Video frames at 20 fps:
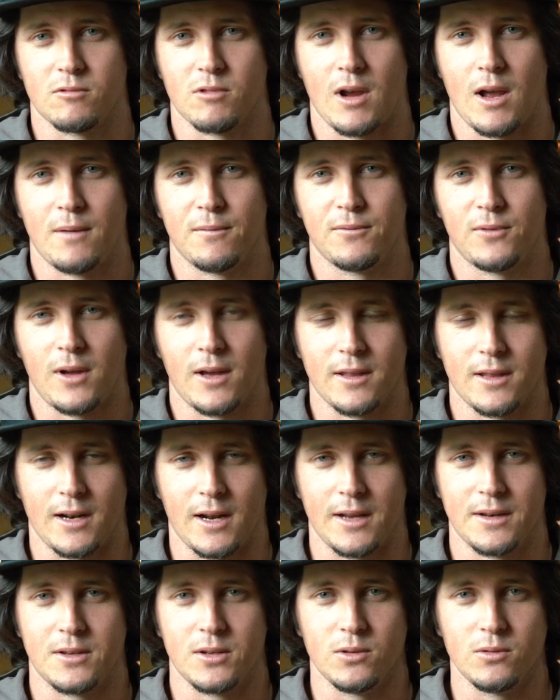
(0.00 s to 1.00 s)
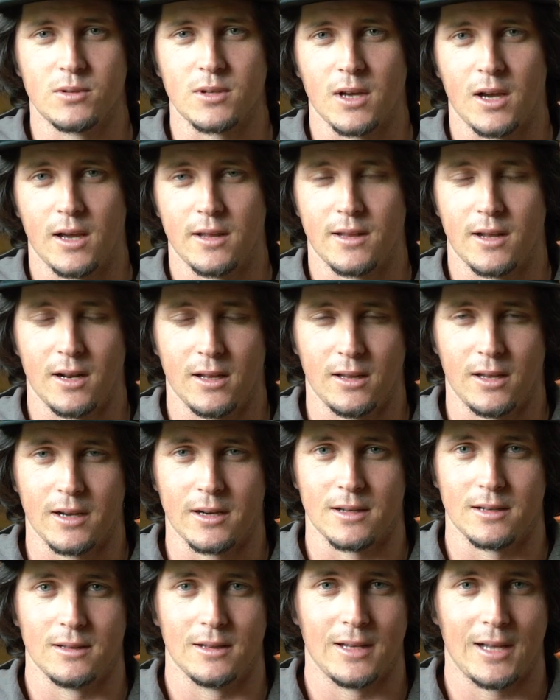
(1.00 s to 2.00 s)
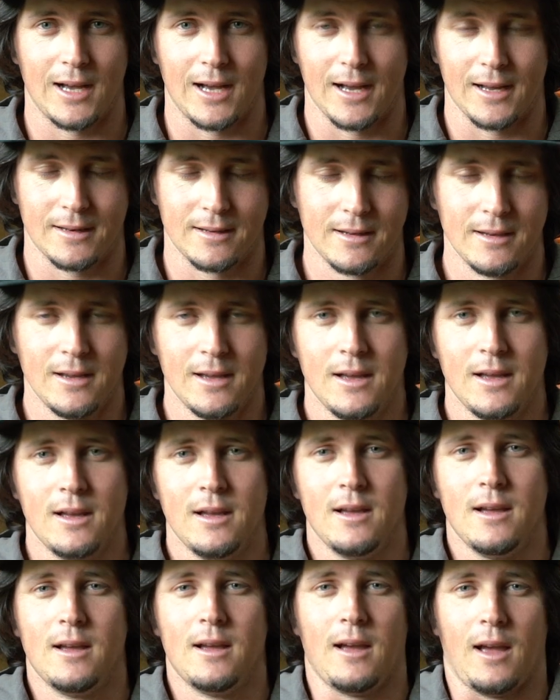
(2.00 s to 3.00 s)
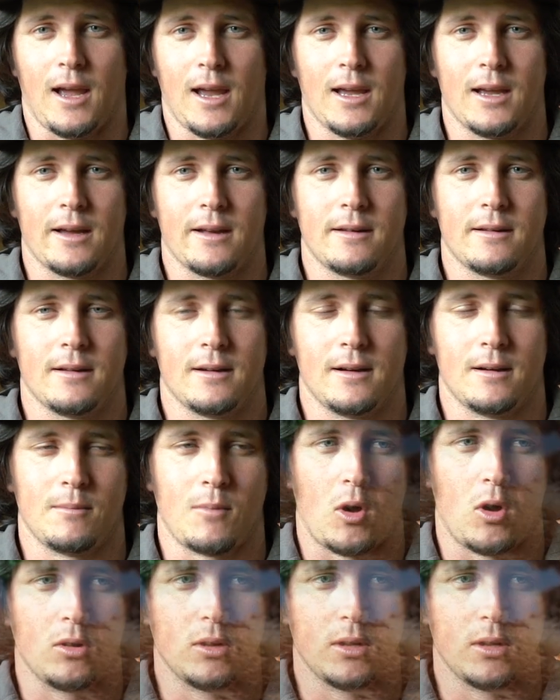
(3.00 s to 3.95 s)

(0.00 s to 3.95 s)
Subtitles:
crab fly that I do tie that I like a lot, and I'll